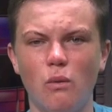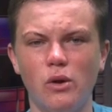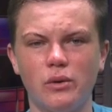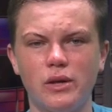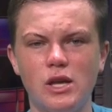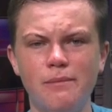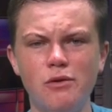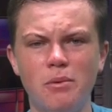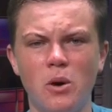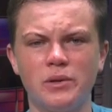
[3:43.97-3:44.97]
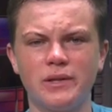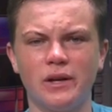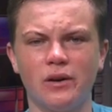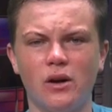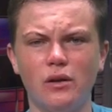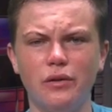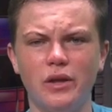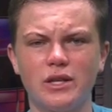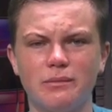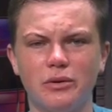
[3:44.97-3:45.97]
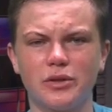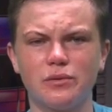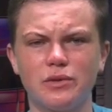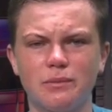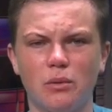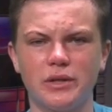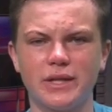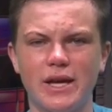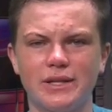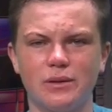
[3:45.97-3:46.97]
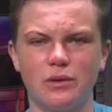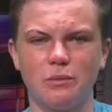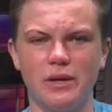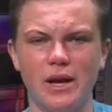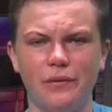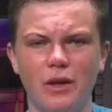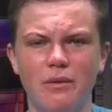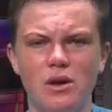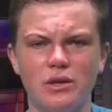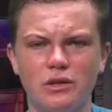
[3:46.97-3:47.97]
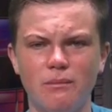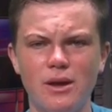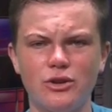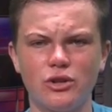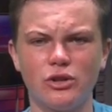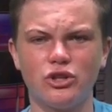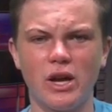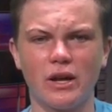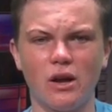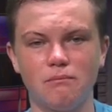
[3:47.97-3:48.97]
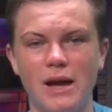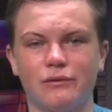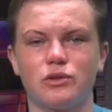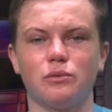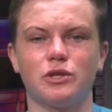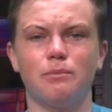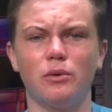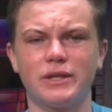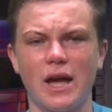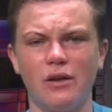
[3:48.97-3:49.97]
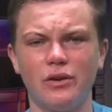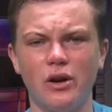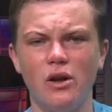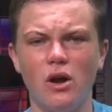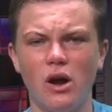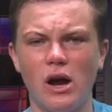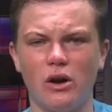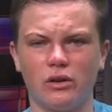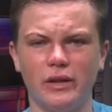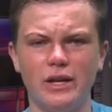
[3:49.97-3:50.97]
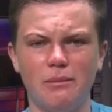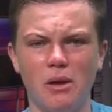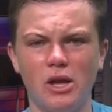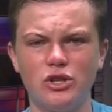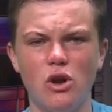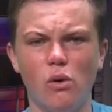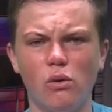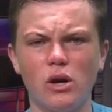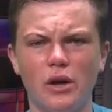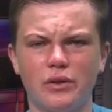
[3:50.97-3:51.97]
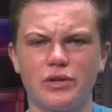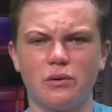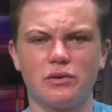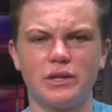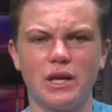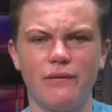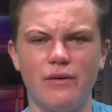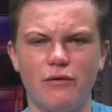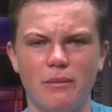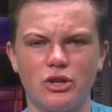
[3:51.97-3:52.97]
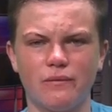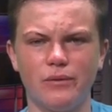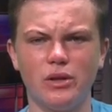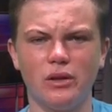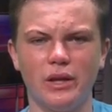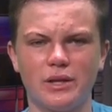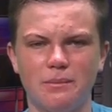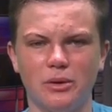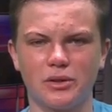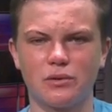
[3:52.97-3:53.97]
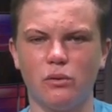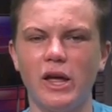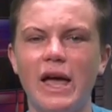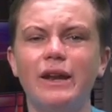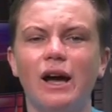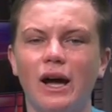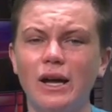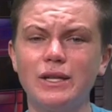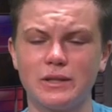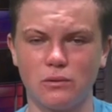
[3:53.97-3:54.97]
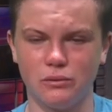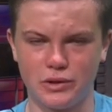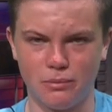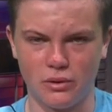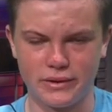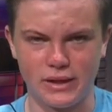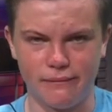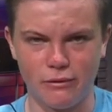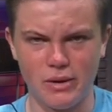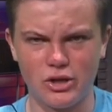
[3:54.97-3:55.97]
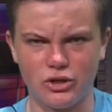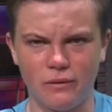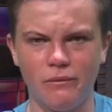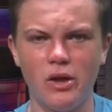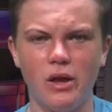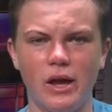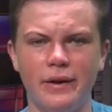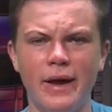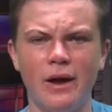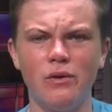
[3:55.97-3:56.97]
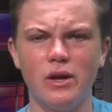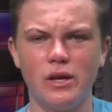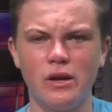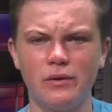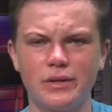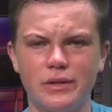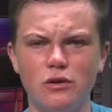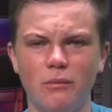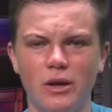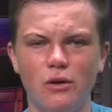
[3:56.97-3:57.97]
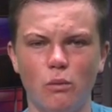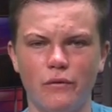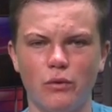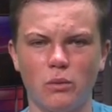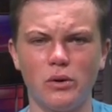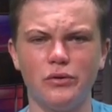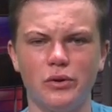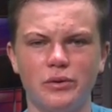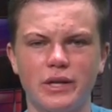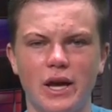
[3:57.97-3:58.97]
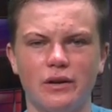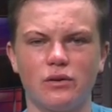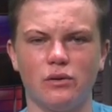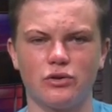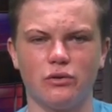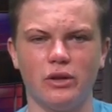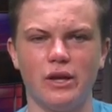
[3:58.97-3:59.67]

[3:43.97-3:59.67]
we will keep you posted on all things middle school sports as soon as we get them, so make sure to check after school sports calendar, on our landing page, or other sources of information for the latest middle school and high school sports information. And now, here is Tumi with the world news and cultural